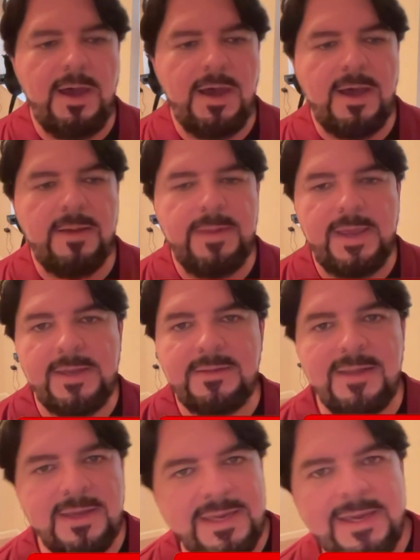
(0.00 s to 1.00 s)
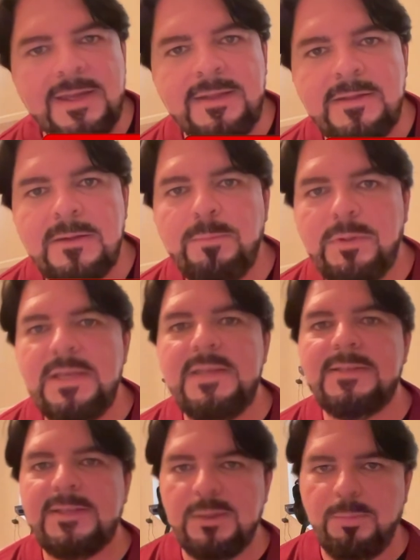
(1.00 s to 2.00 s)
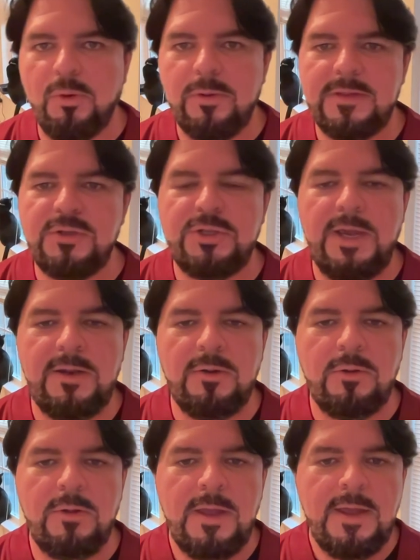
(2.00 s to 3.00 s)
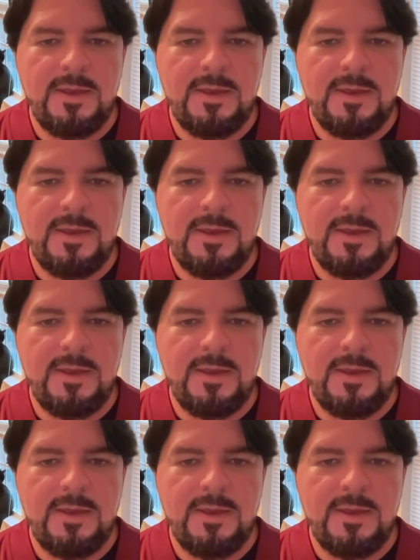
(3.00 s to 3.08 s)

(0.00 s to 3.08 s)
Uh, and again, please support this channel.